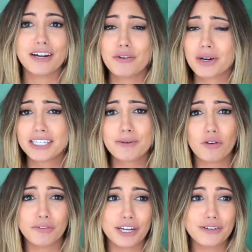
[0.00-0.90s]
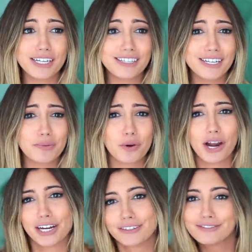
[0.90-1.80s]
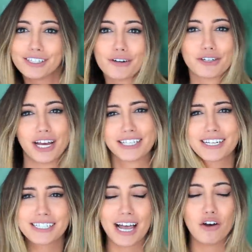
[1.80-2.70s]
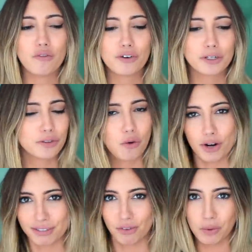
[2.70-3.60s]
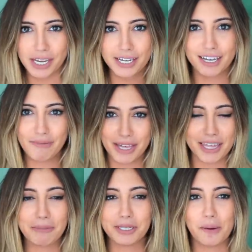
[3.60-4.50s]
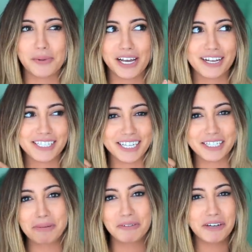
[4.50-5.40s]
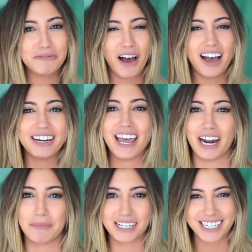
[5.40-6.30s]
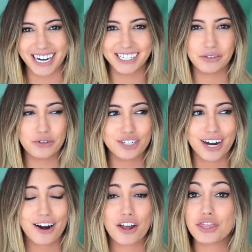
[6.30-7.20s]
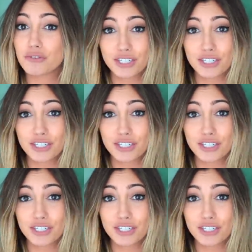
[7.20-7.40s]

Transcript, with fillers: And if you wanna see more videos like this where I, you know, test things out over the course of a week, give me a thumbs up because this is be really fun and I'm excited to share the